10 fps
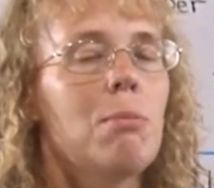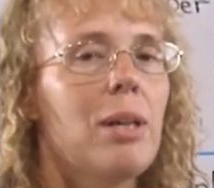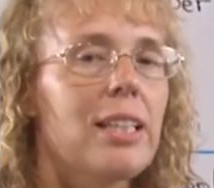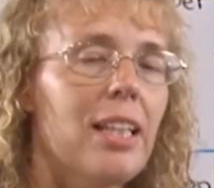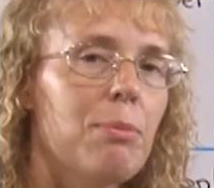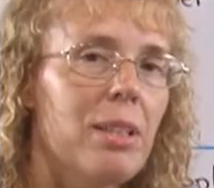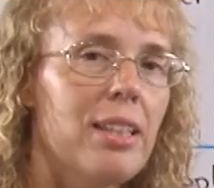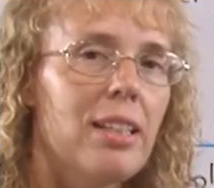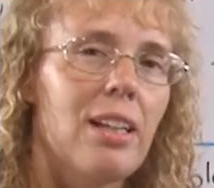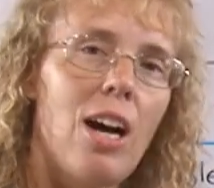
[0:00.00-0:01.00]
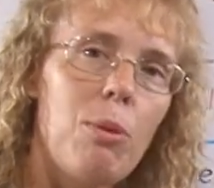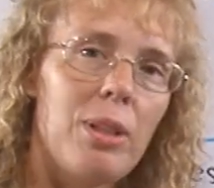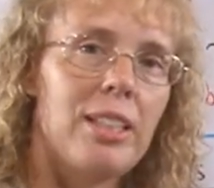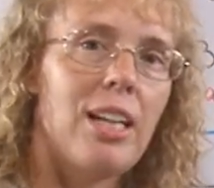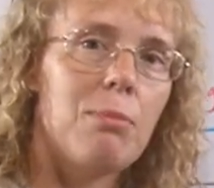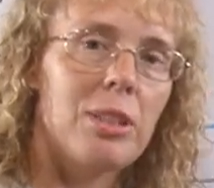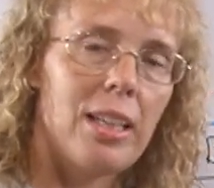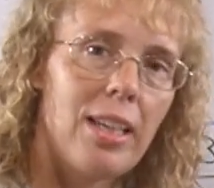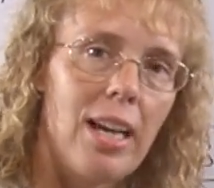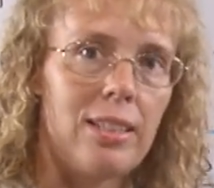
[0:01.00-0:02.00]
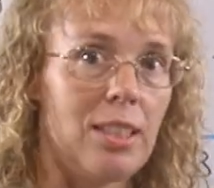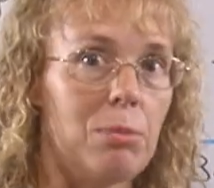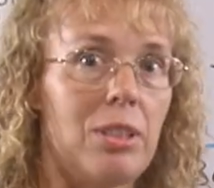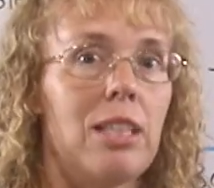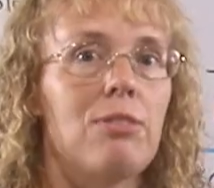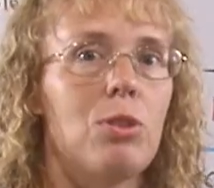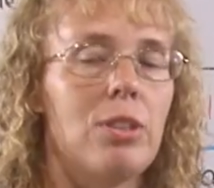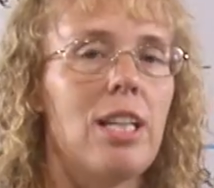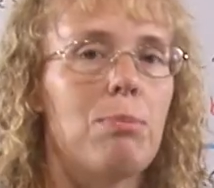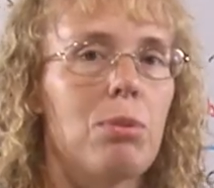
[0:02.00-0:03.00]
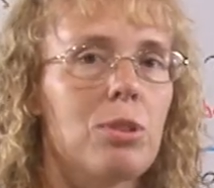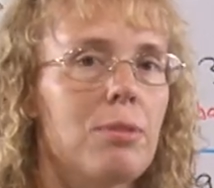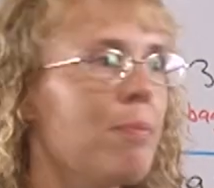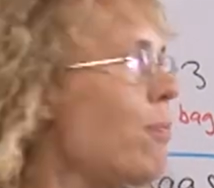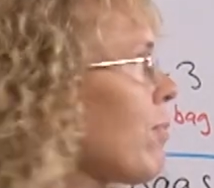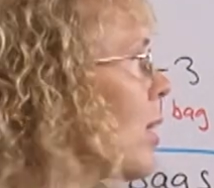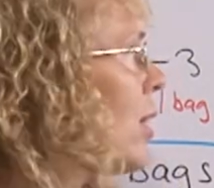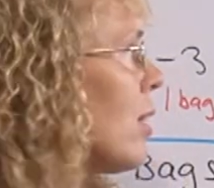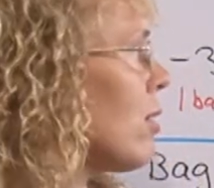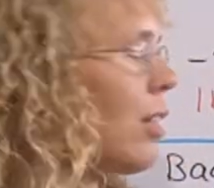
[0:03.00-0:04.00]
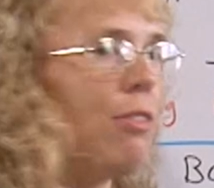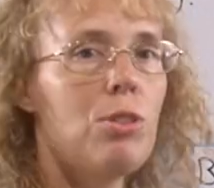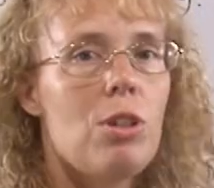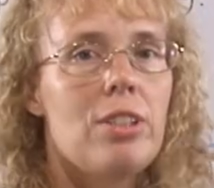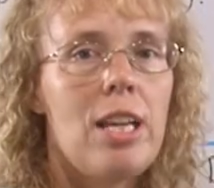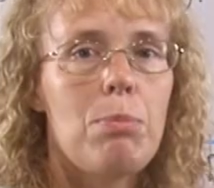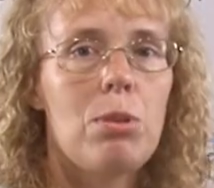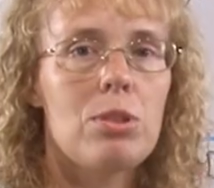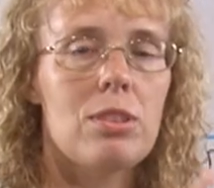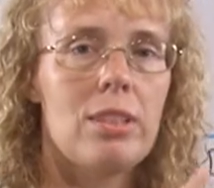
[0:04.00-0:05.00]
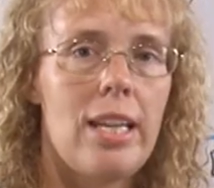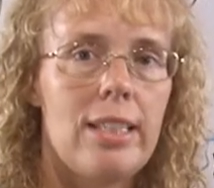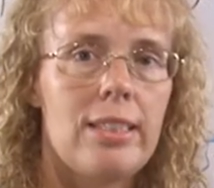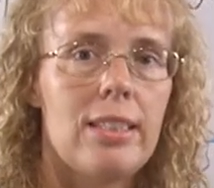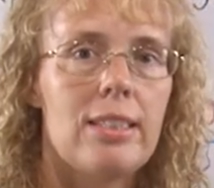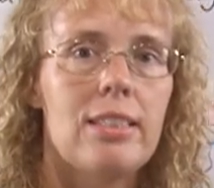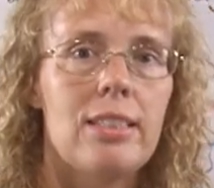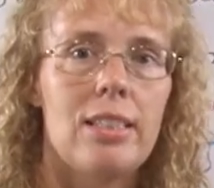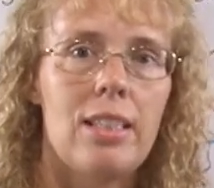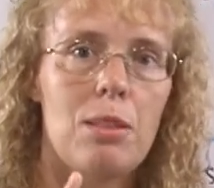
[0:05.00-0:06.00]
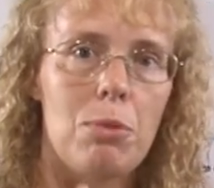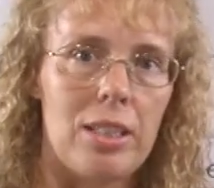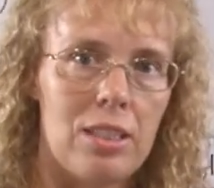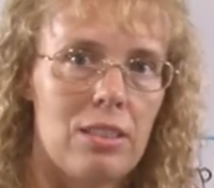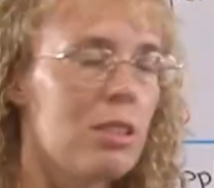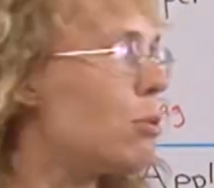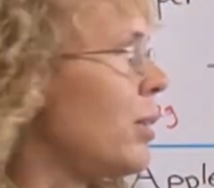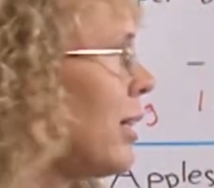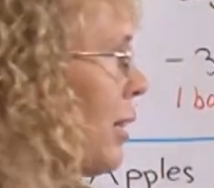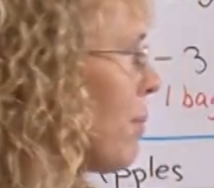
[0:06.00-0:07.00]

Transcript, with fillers: But let me think how many times I can subtract 40 apples. Okay, 40 apples, 80 and 120.